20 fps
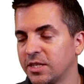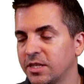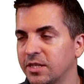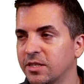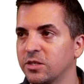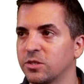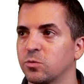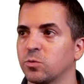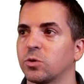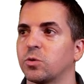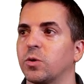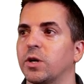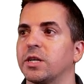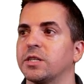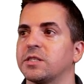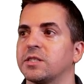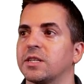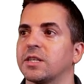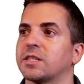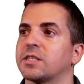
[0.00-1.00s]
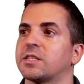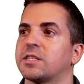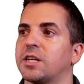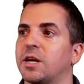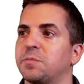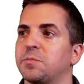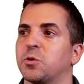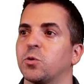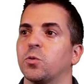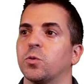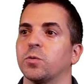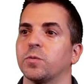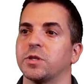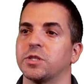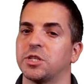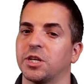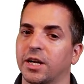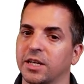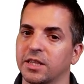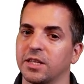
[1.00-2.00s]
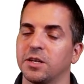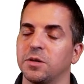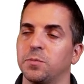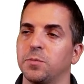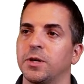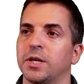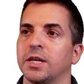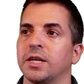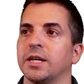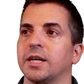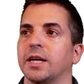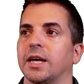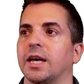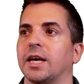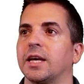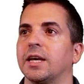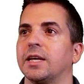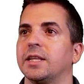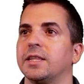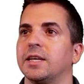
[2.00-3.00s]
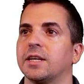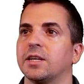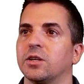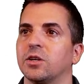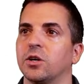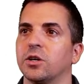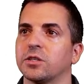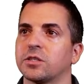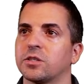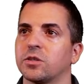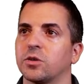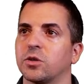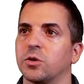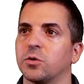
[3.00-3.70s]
these requests, accept or reject them, and they can also go